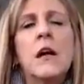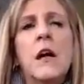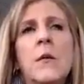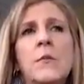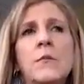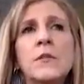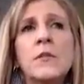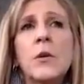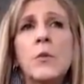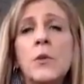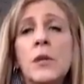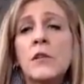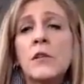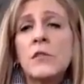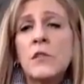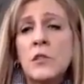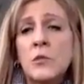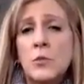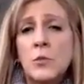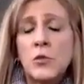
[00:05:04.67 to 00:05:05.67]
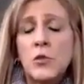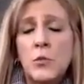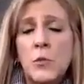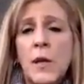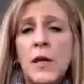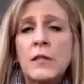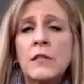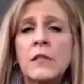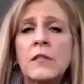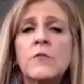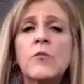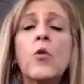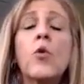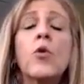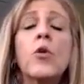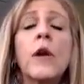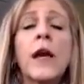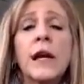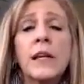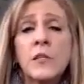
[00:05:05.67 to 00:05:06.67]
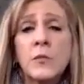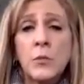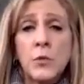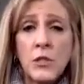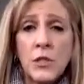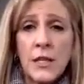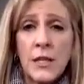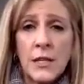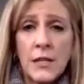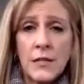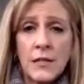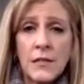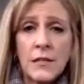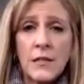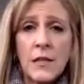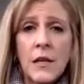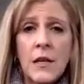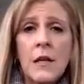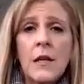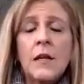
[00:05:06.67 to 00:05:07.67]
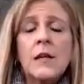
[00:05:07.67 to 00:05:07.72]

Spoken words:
someone else's perspective or expertise to